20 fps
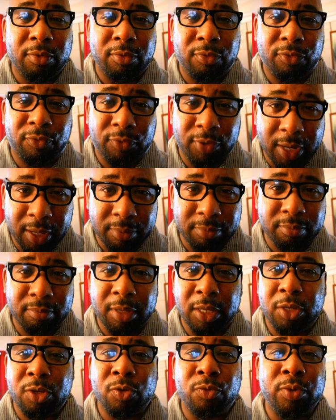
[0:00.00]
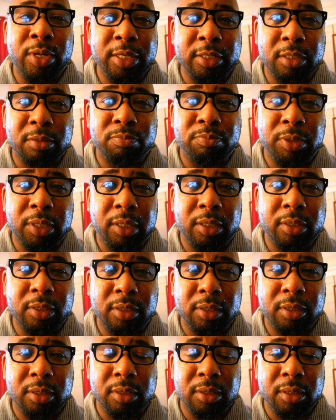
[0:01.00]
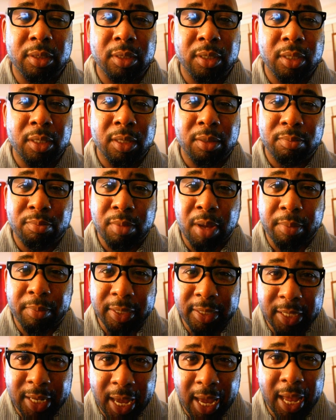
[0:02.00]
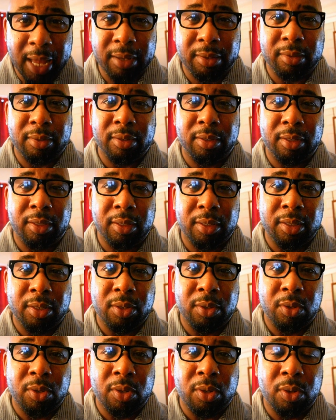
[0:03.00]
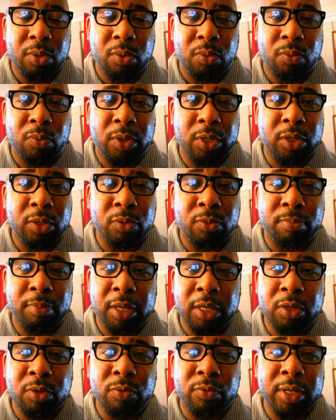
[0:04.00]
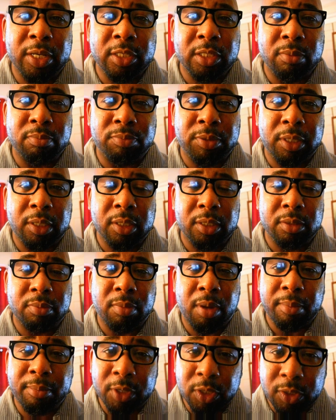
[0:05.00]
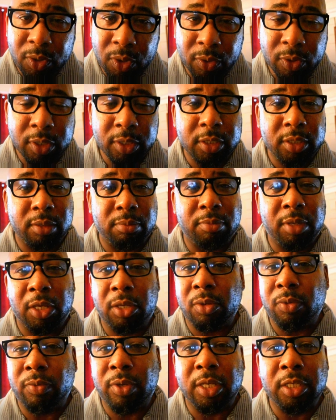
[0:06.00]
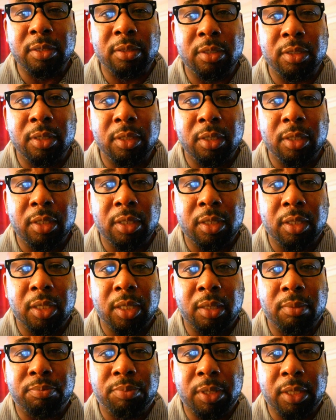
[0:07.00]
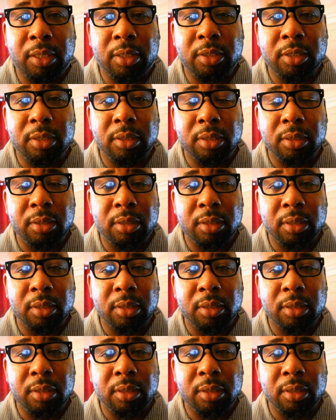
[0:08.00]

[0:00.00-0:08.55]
Flip, may you rest in peace. Mama Dot, may you rest in peace. Mama Doris, may you rest in peace.